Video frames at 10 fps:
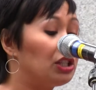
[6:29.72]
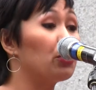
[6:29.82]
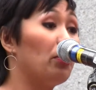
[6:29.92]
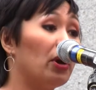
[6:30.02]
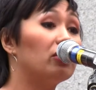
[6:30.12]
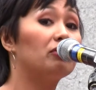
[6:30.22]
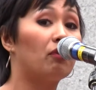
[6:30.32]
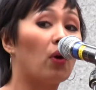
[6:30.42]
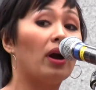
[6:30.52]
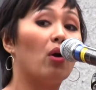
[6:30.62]
to build
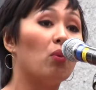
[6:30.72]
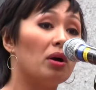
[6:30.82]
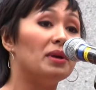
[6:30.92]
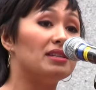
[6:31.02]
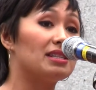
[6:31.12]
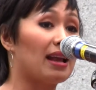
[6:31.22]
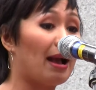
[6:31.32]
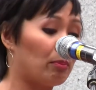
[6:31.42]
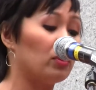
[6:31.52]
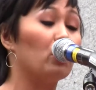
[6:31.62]
for a women's
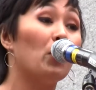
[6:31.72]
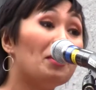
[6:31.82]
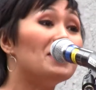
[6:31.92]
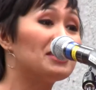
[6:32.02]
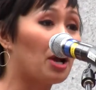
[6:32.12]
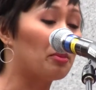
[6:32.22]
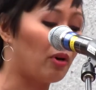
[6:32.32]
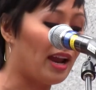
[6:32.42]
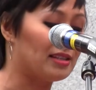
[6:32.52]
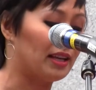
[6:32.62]

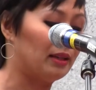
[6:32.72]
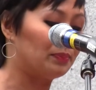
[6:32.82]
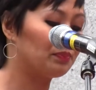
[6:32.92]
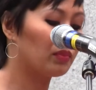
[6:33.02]
uprising. Yeah.